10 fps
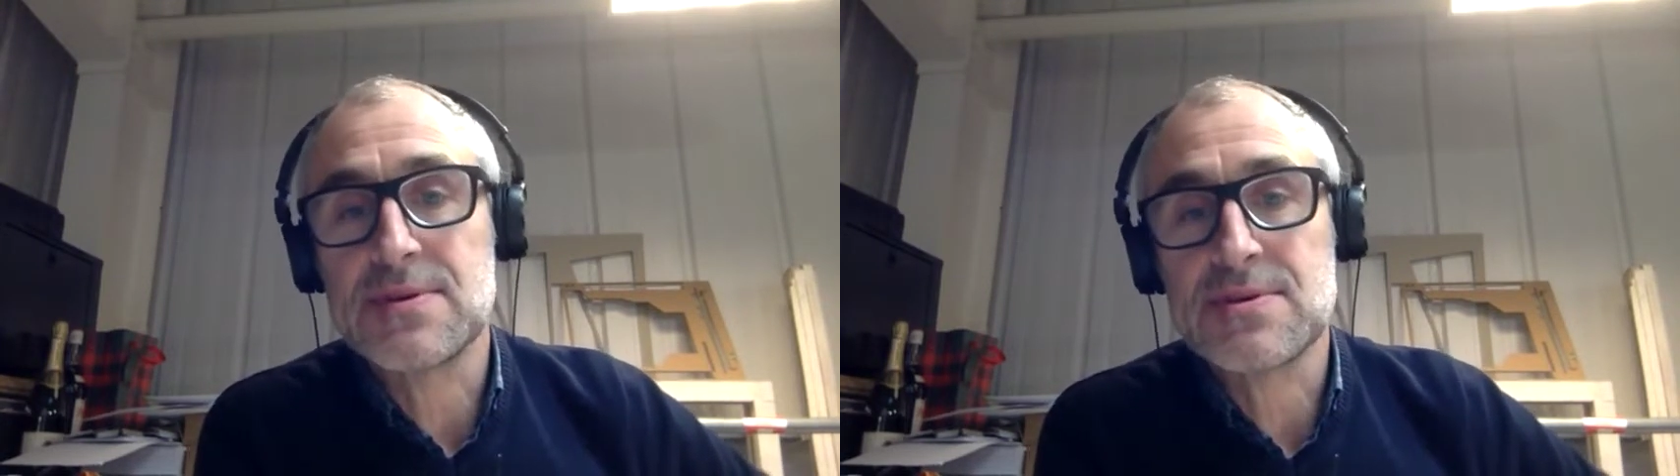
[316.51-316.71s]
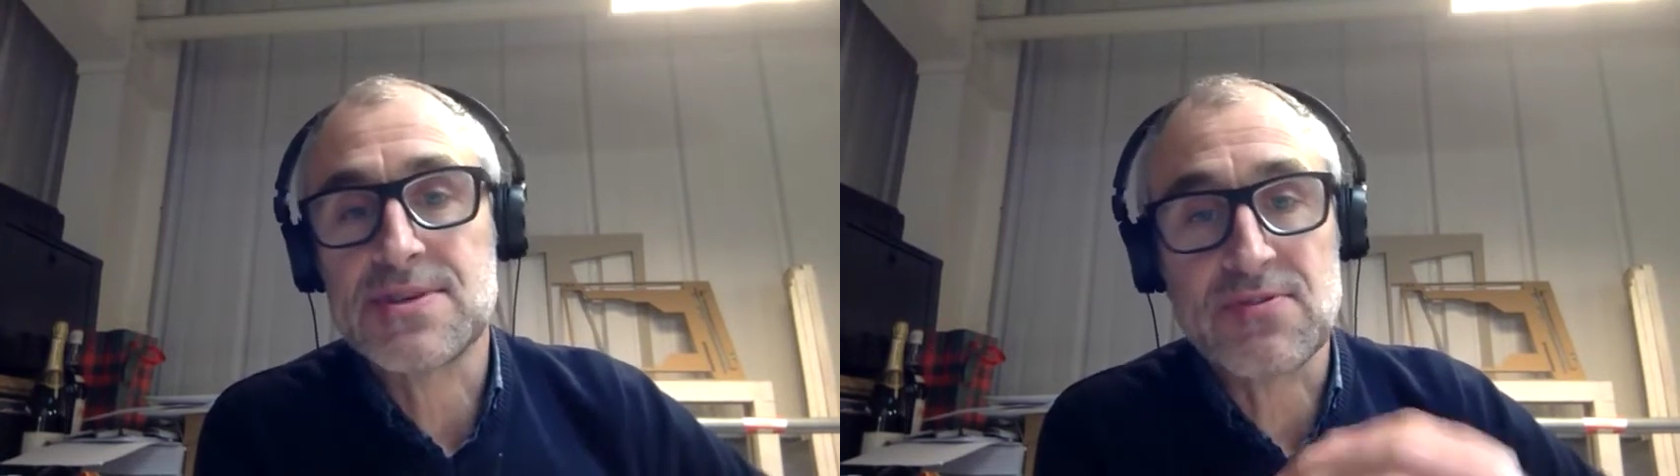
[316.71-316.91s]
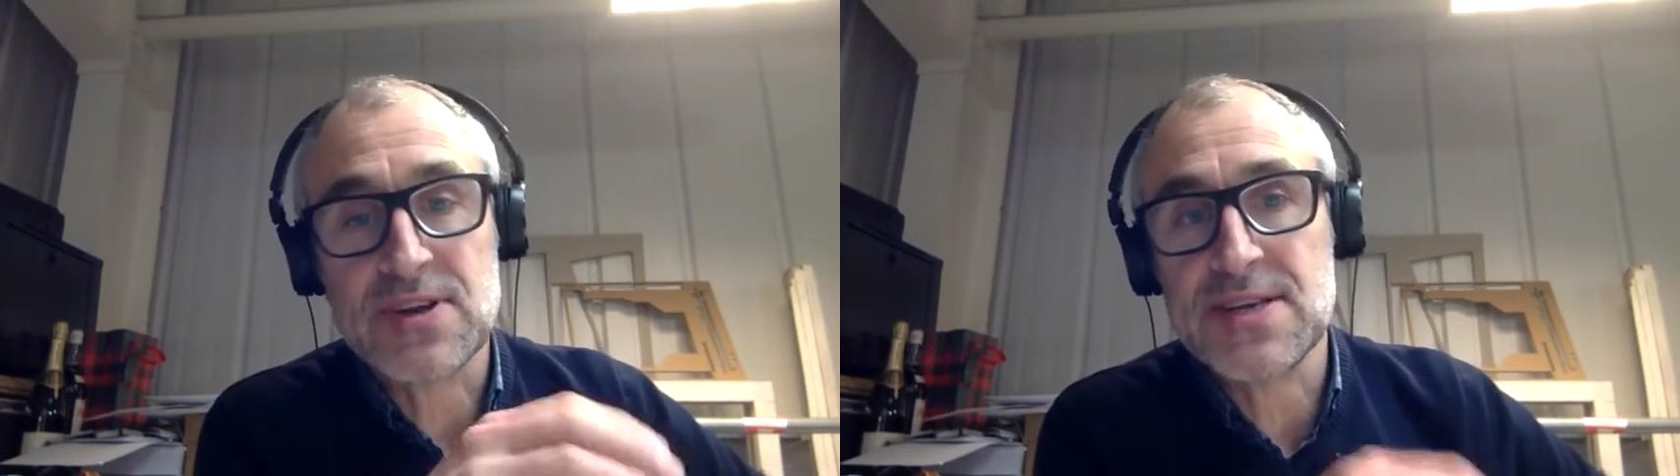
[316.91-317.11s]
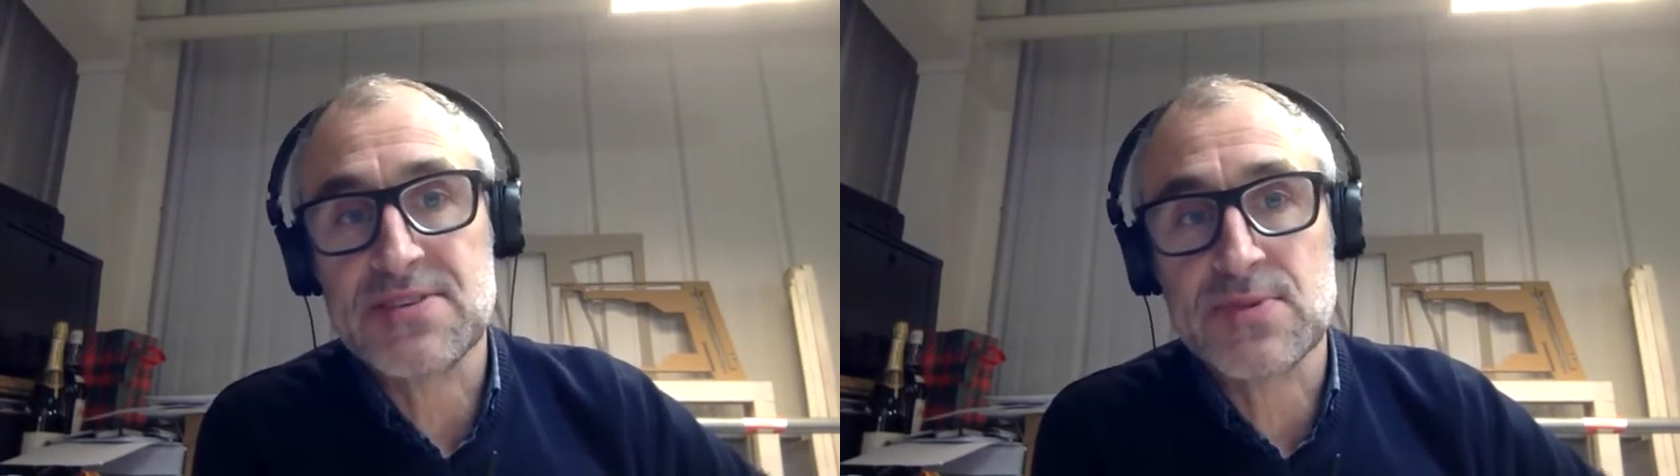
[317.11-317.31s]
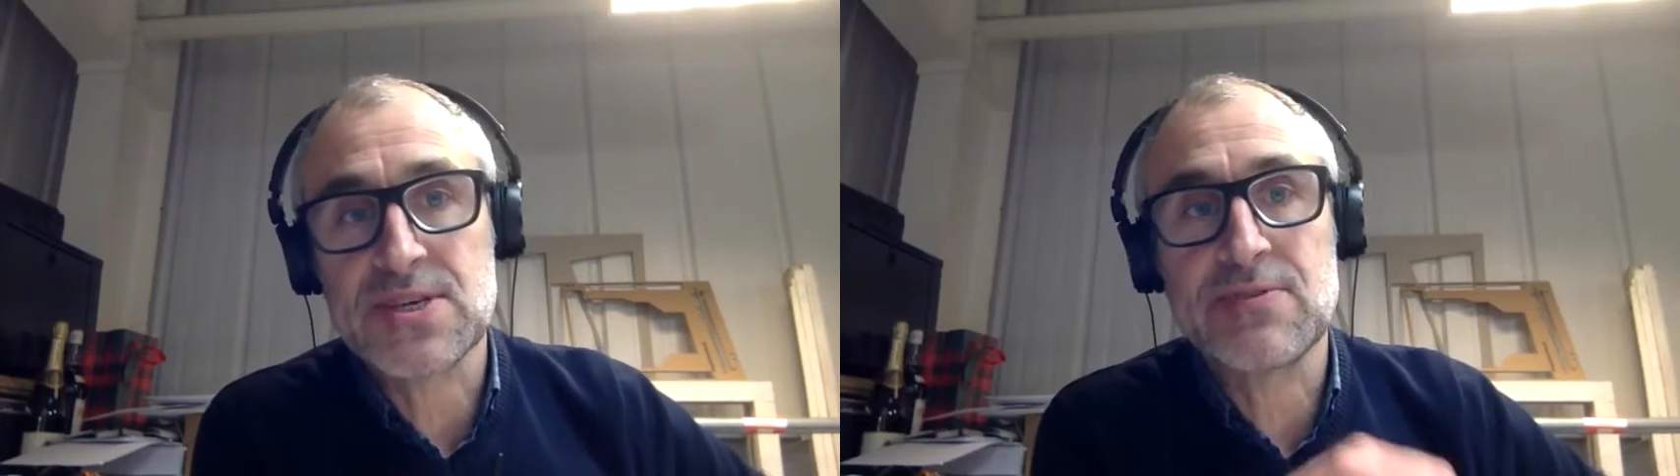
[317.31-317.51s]

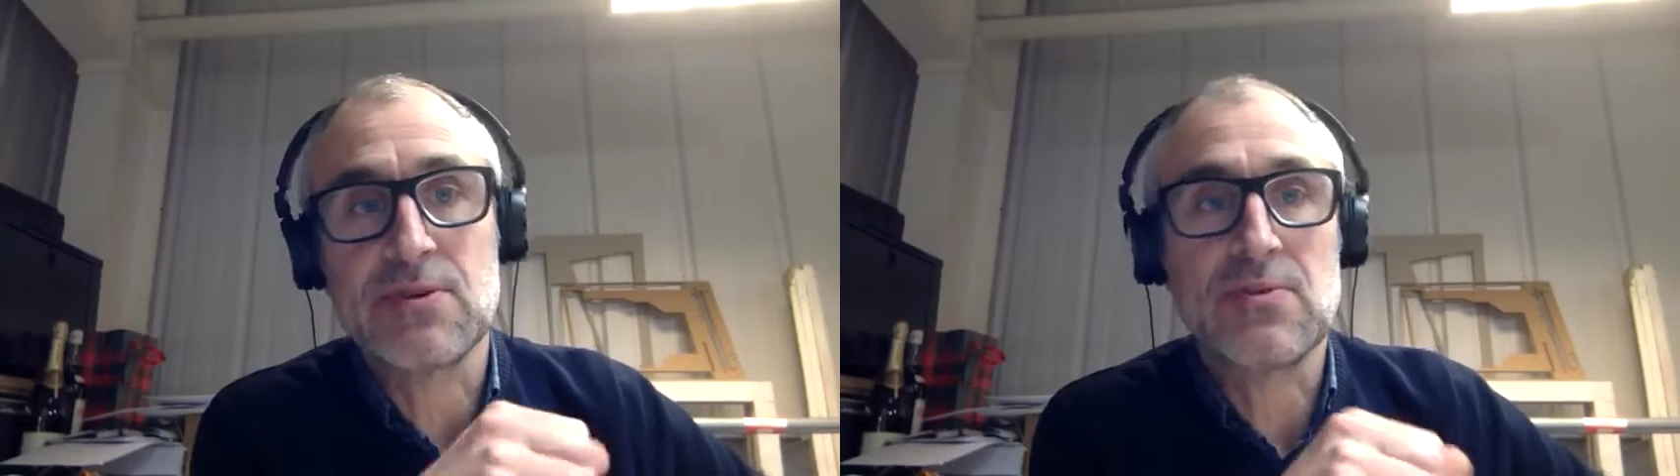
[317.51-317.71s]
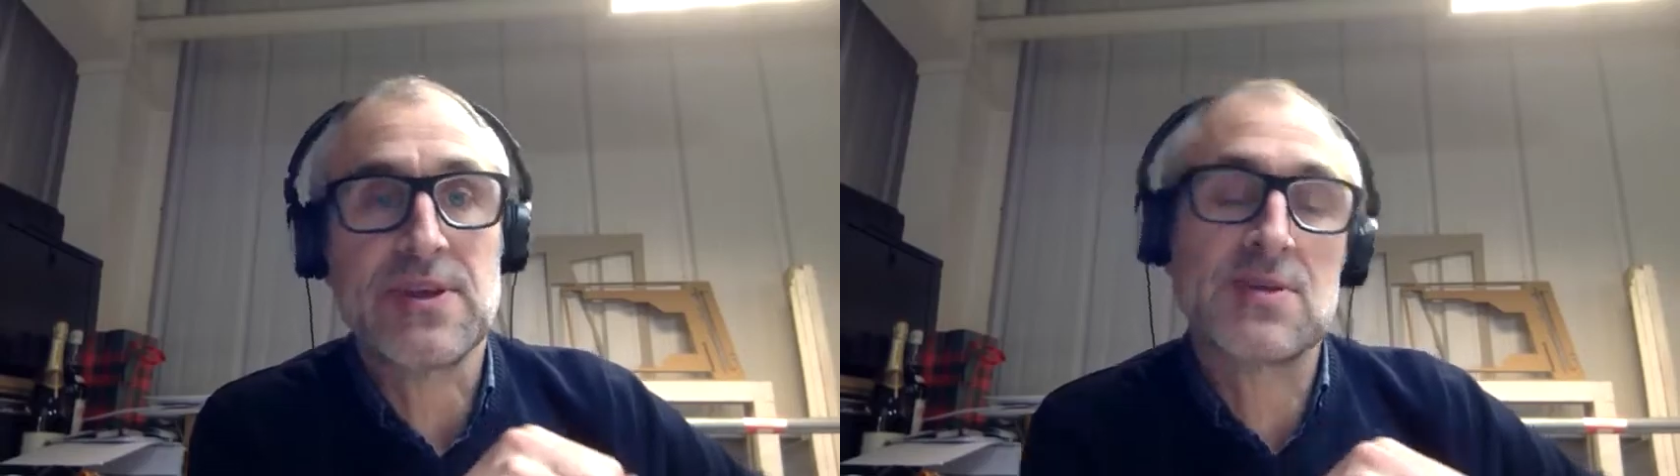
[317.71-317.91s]
self-adhesive material with it as